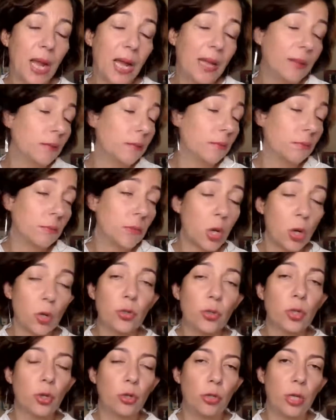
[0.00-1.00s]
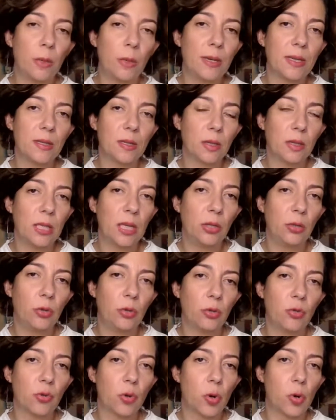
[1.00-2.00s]
and Saudi Arabia's
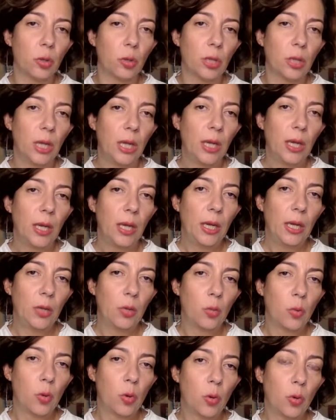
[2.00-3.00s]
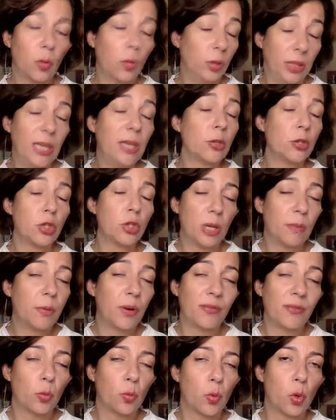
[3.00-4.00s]
continued role in the war, or leadership
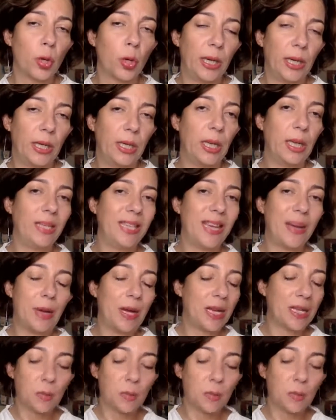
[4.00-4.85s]
of the war in Yemen.